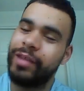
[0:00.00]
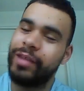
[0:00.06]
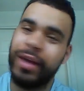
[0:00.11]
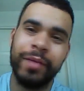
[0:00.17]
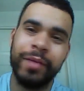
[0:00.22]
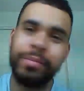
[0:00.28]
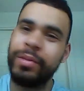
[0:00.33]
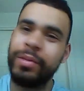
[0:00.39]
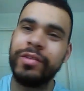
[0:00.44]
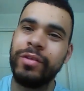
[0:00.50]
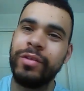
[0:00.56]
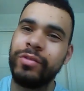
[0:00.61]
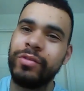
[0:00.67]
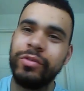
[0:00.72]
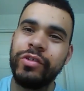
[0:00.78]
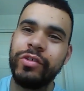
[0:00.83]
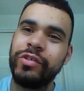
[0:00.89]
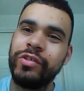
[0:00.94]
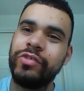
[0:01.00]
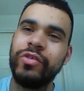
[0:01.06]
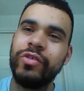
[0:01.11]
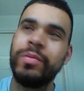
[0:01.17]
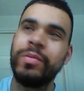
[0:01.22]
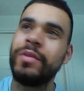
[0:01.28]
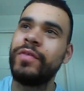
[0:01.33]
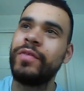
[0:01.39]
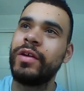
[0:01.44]
Please don't do stupid
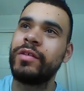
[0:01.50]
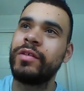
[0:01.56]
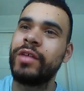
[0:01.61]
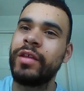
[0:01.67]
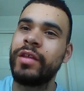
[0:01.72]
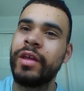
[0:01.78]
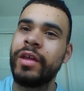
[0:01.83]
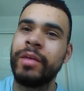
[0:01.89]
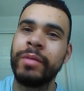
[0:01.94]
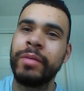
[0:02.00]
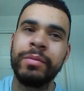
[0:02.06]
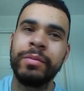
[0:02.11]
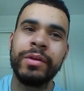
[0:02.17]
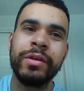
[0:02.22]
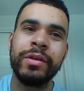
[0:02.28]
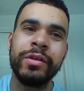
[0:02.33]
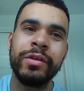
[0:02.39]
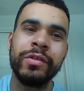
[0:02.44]
things like that, man, because